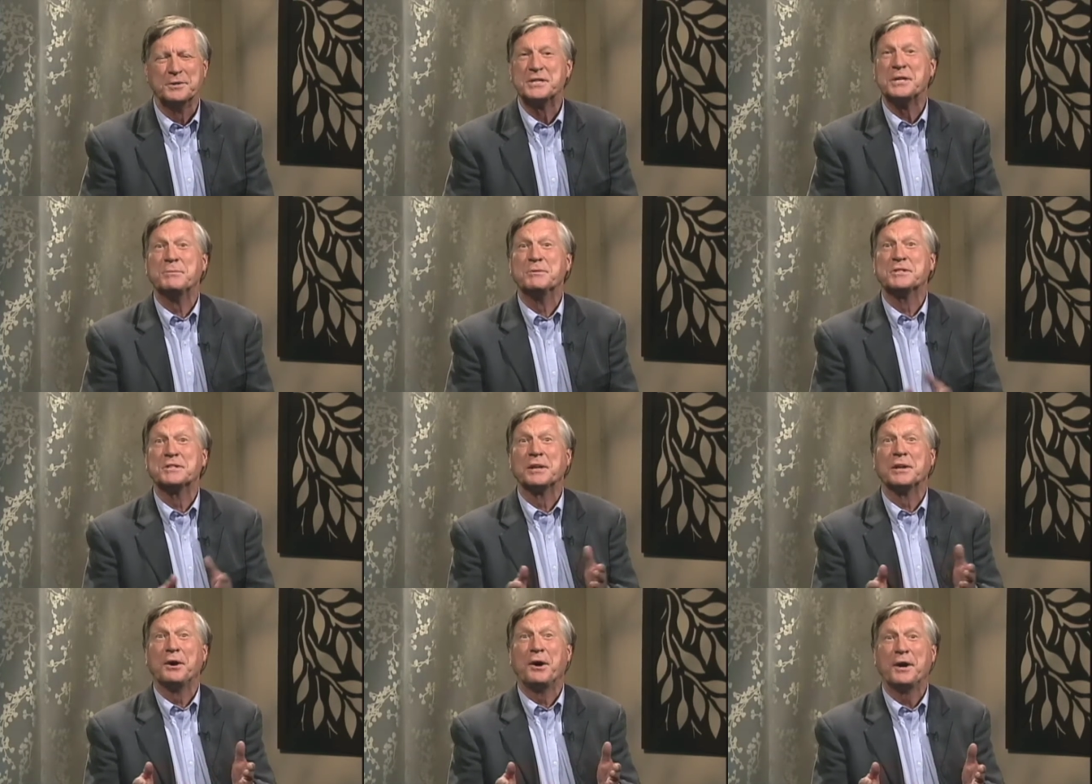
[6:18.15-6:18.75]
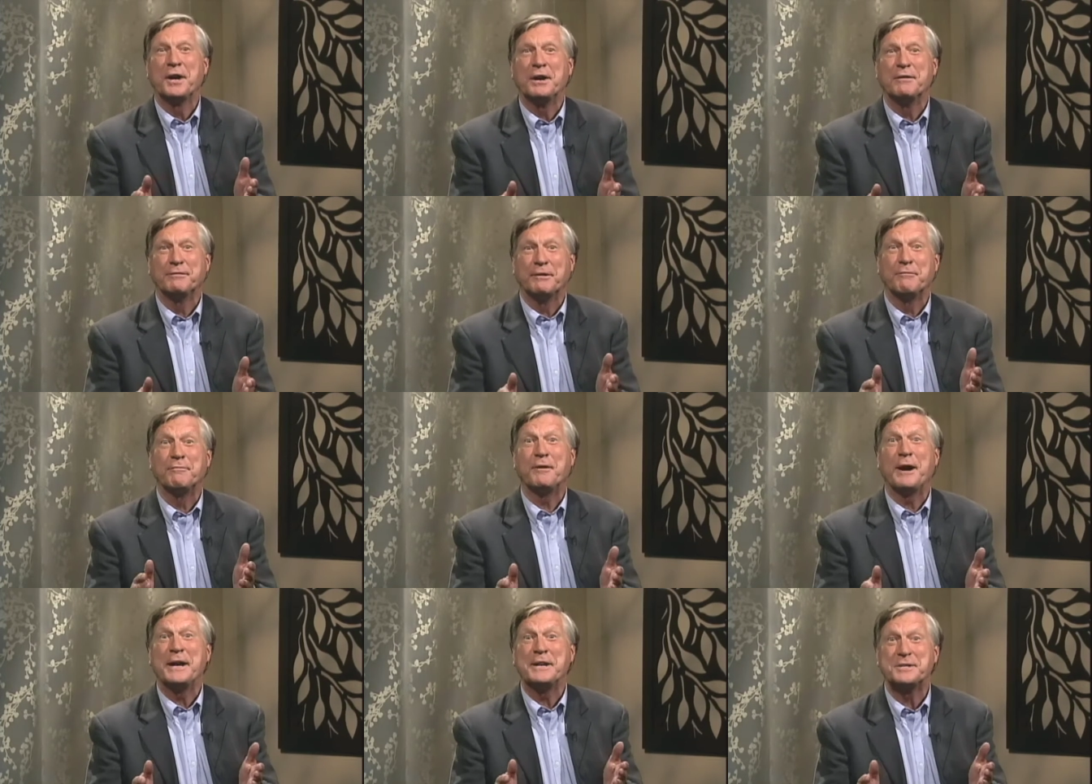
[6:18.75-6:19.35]
He was the lawyer for
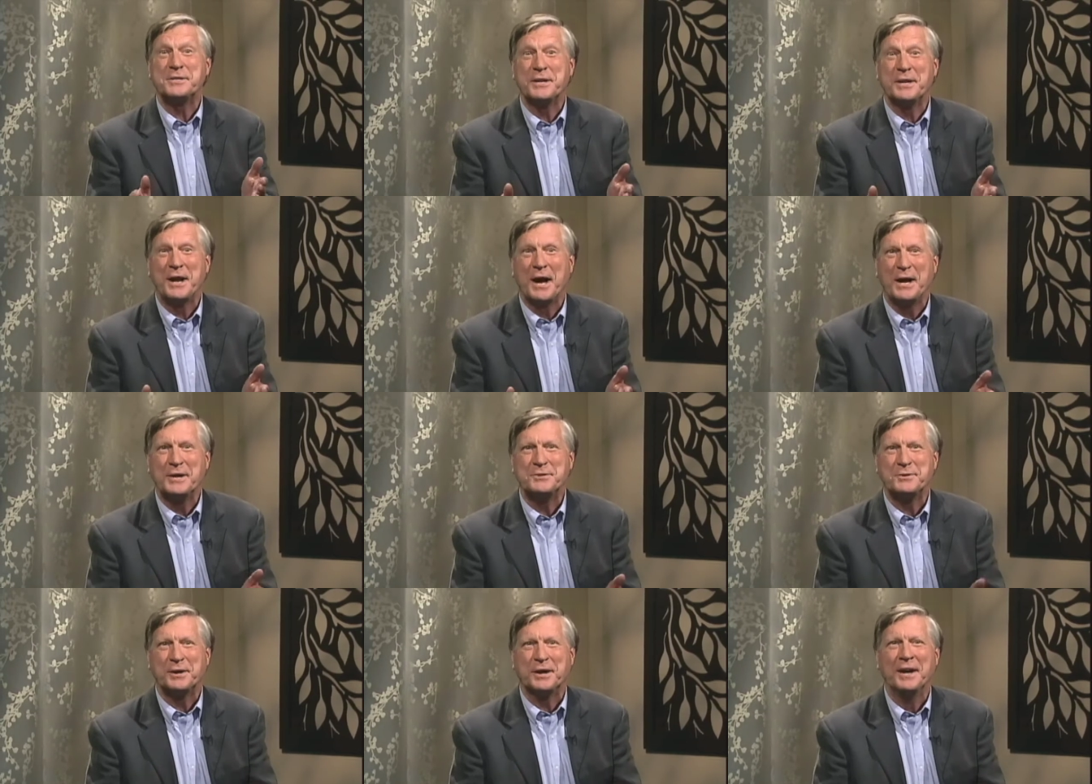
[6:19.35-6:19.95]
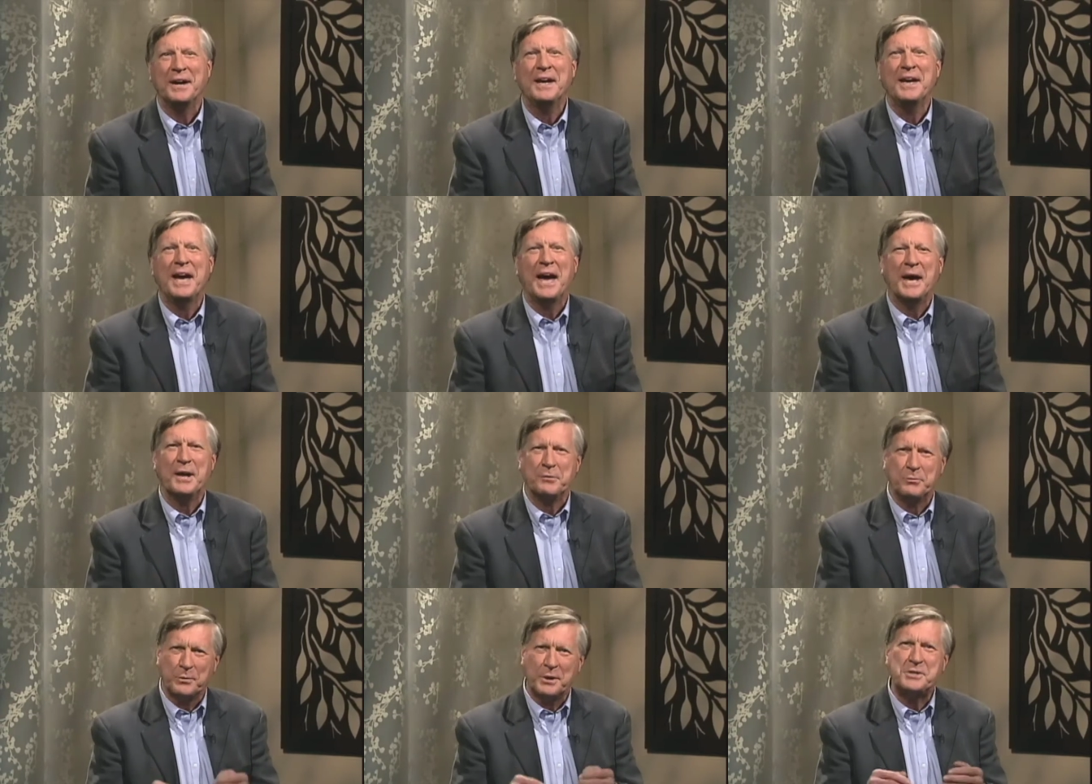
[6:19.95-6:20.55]
Frank Sinatra
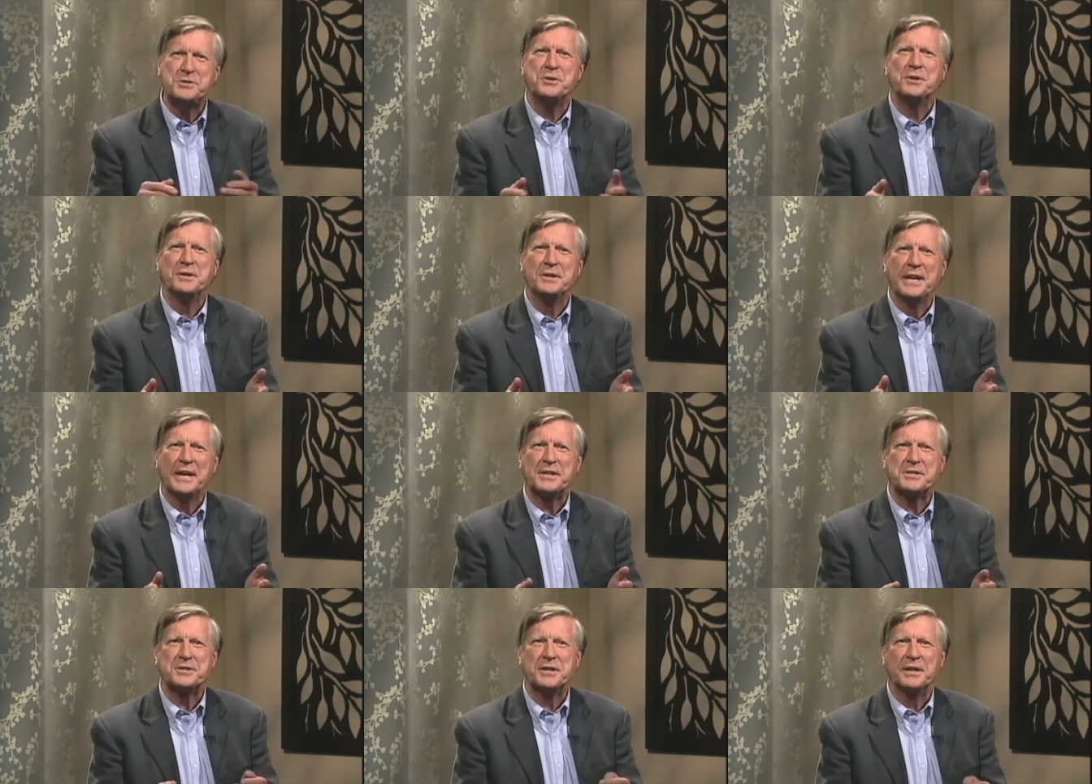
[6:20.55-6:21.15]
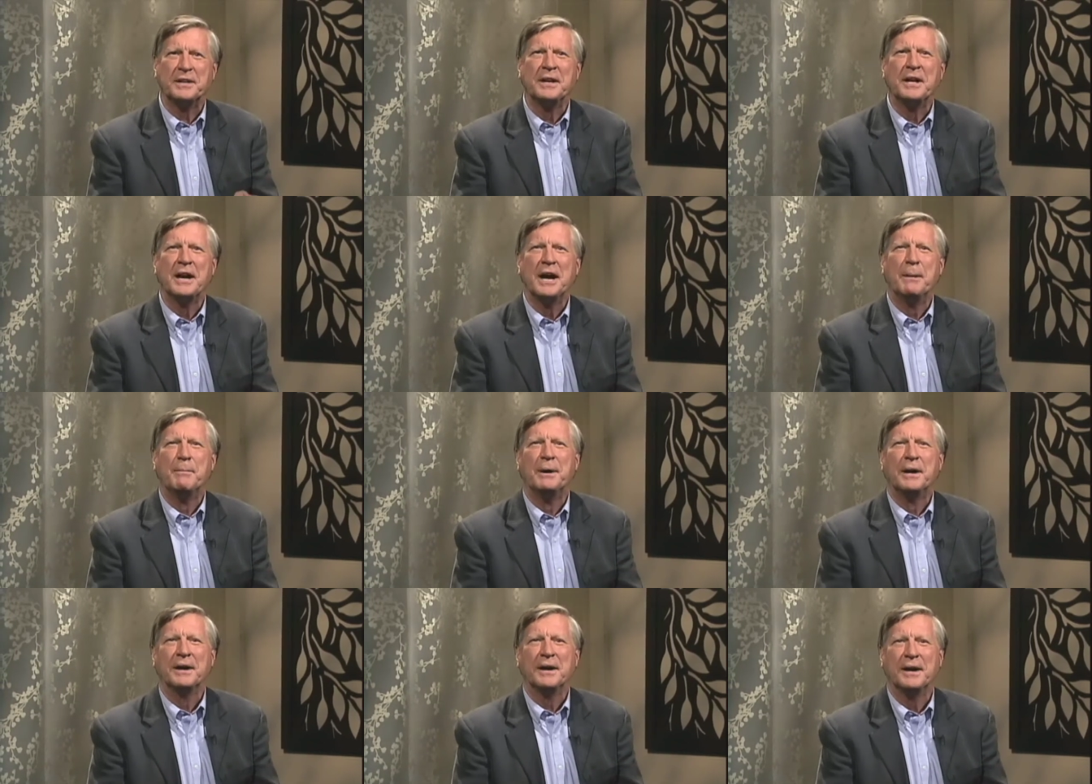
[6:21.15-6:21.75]
and Richard Nixon,
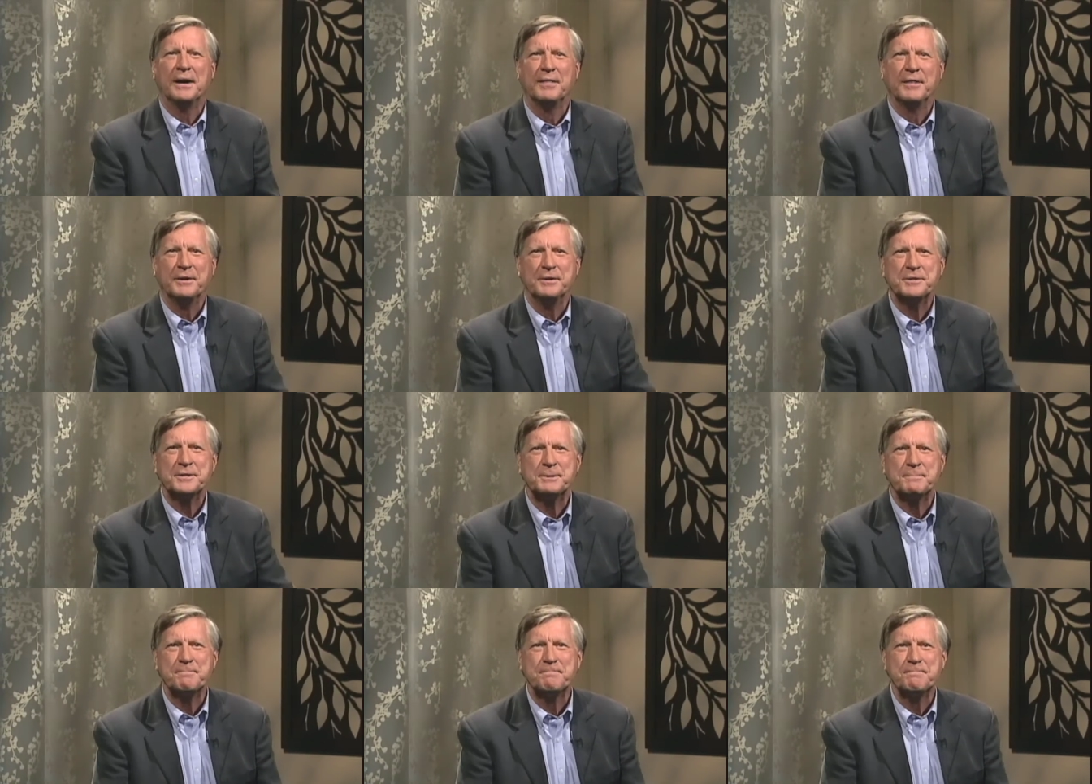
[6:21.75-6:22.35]
among others.